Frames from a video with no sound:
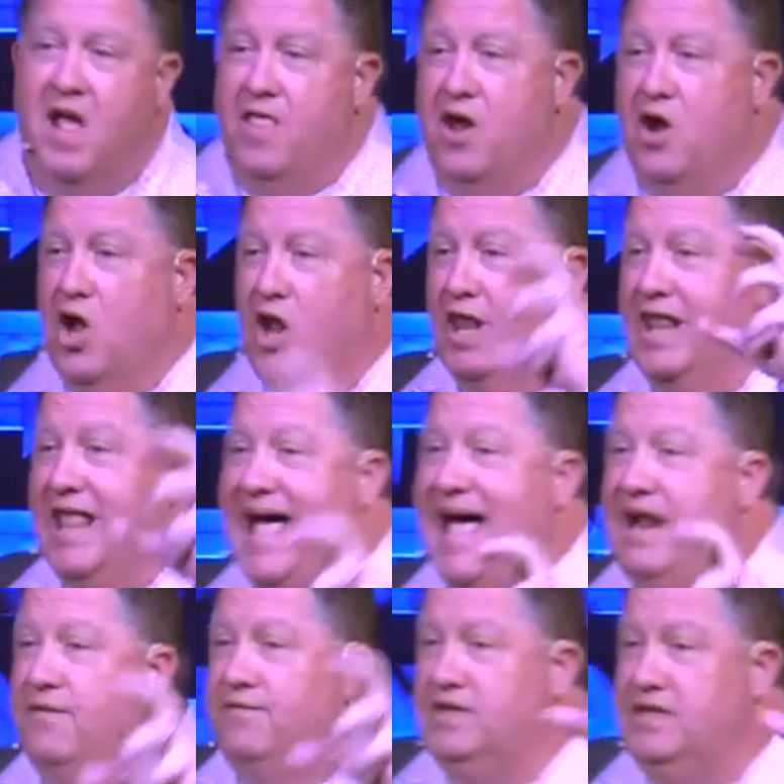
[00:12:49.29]
There are a
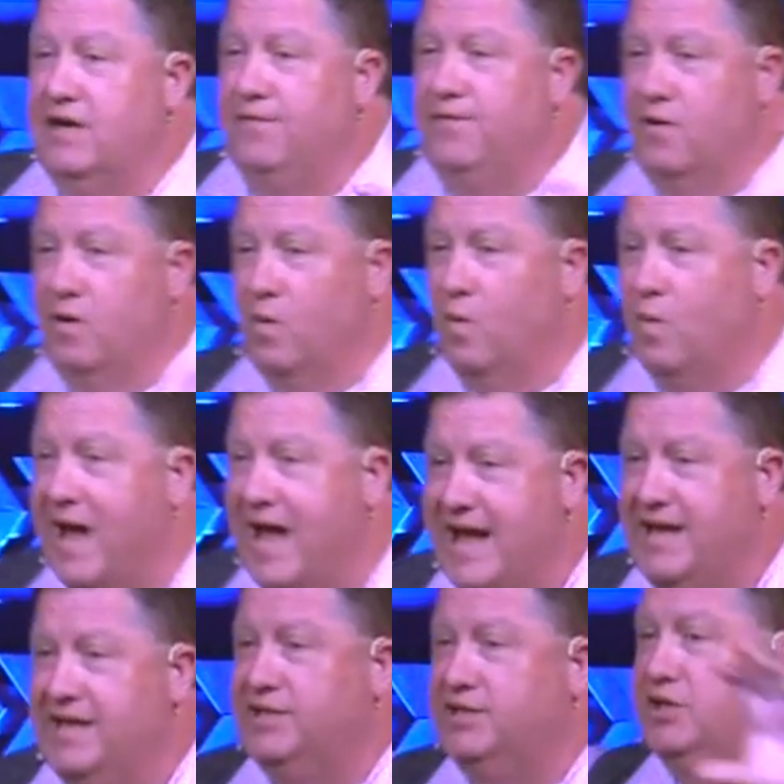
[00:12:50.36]
lot of different
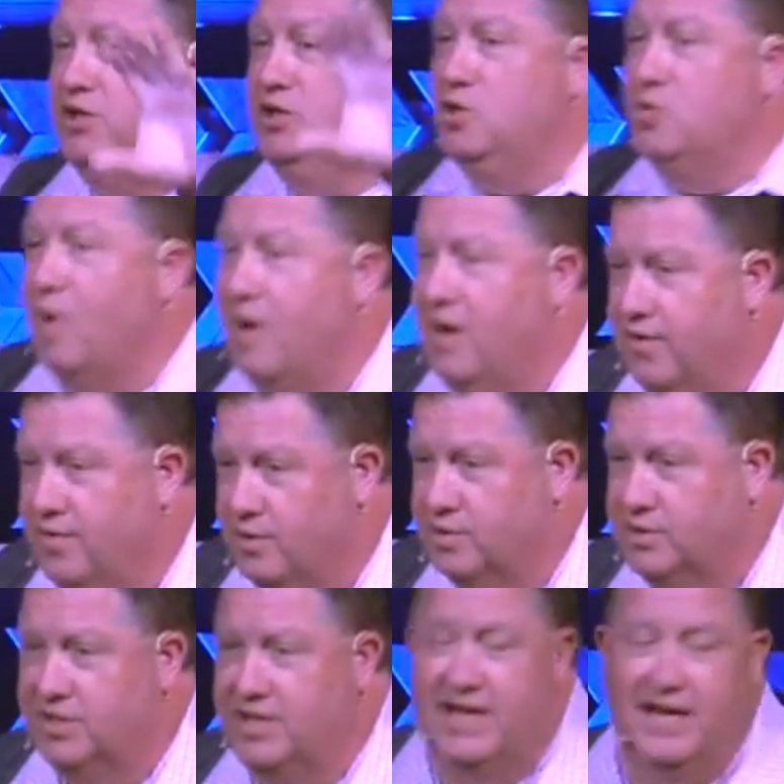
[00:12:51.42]
ways to do all of
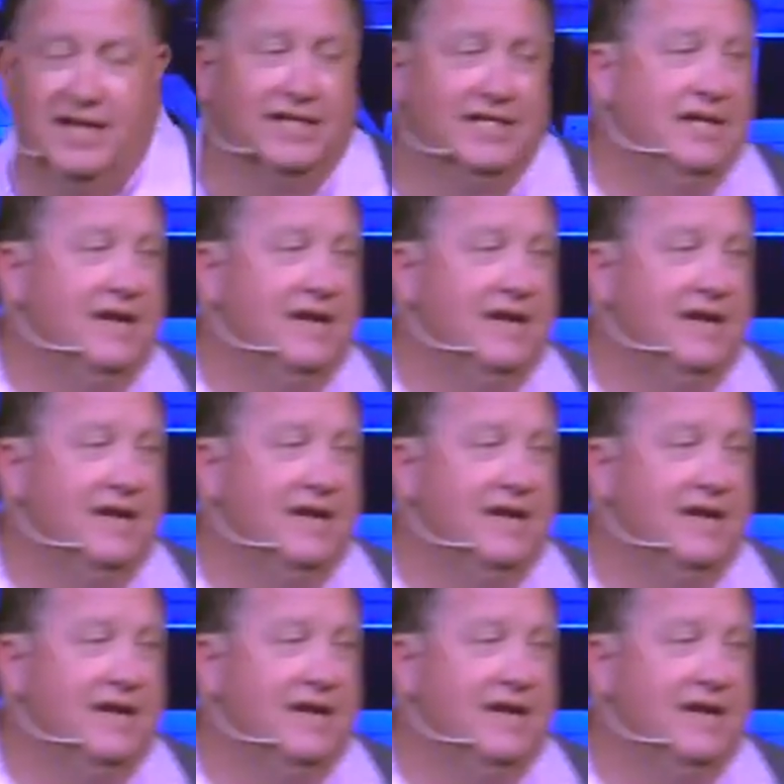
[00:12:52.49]
those things.